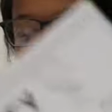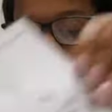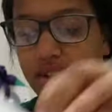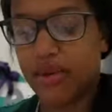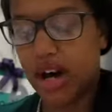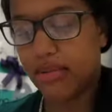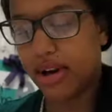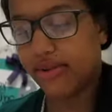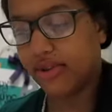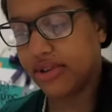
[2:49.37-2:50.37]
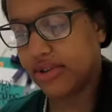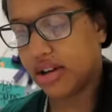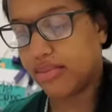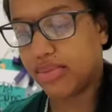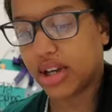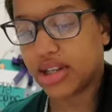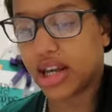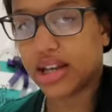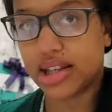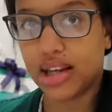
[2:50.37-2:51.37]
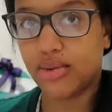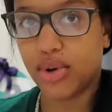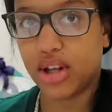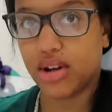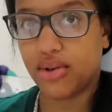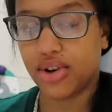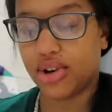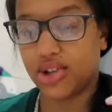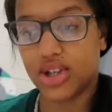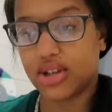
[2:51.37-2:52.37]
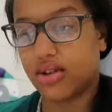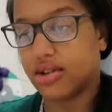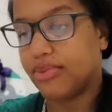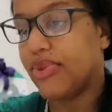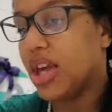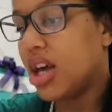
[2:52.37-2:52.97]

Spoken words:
I'll leave my iPad for the sub because like I said, we know her and she's awesome.